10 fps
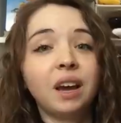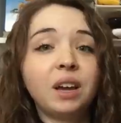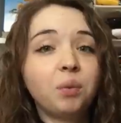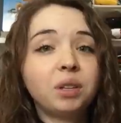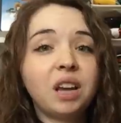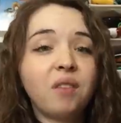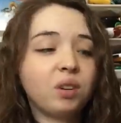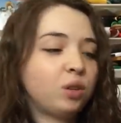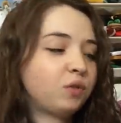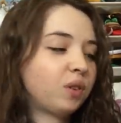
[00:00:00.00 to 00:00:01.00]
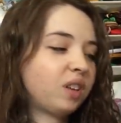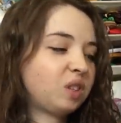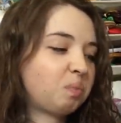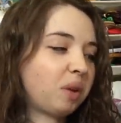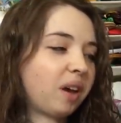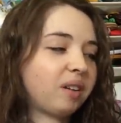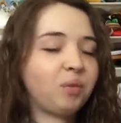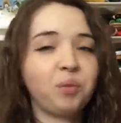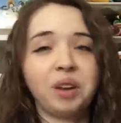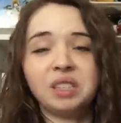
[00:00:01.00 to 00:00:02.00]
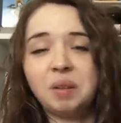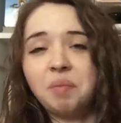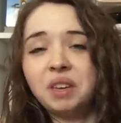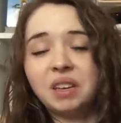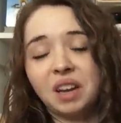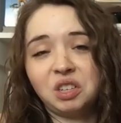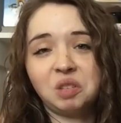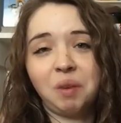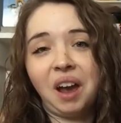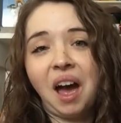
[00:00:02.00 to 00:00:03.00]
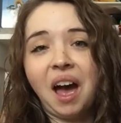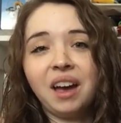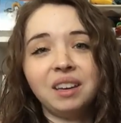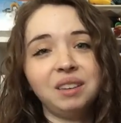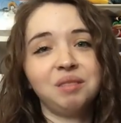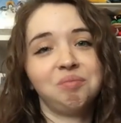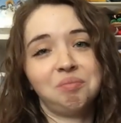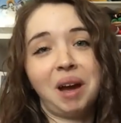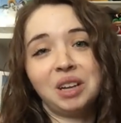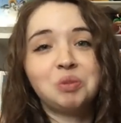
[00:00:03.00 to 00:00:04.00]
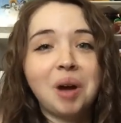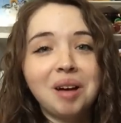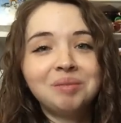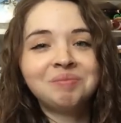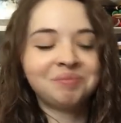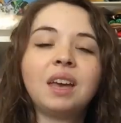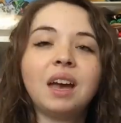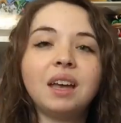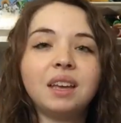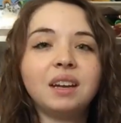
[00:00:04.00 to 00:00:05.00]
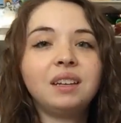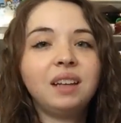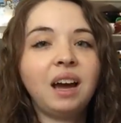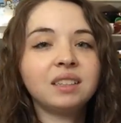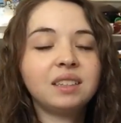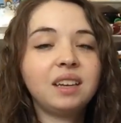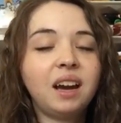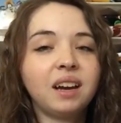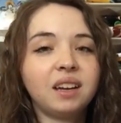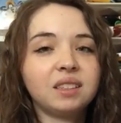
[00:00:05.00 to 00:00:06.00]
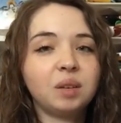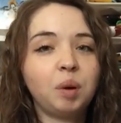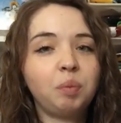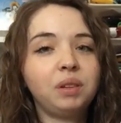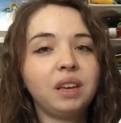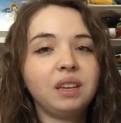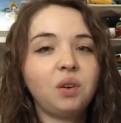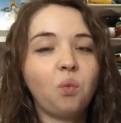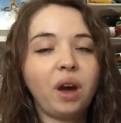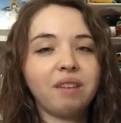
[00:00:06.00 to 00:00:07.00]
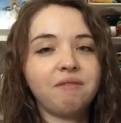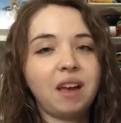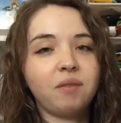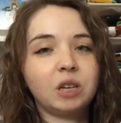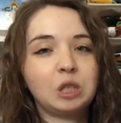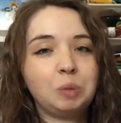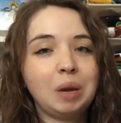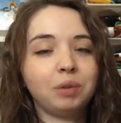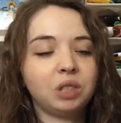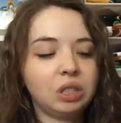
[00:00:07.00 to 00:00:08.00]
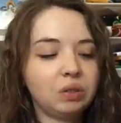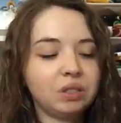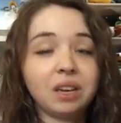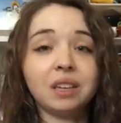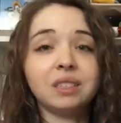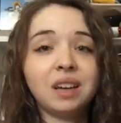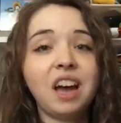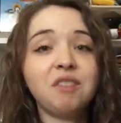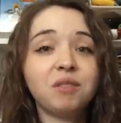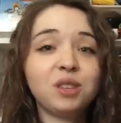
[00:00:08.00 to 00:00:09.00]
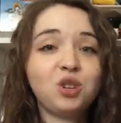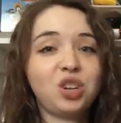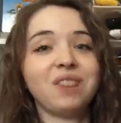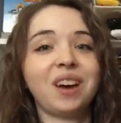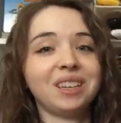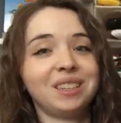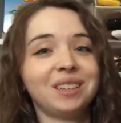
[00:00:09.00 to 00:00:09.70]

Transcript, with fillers: I don't really have a use for this, but when something catches my eye, might as well. And then lastly, I got some plain white fabric to be able to use and dye for the shave ice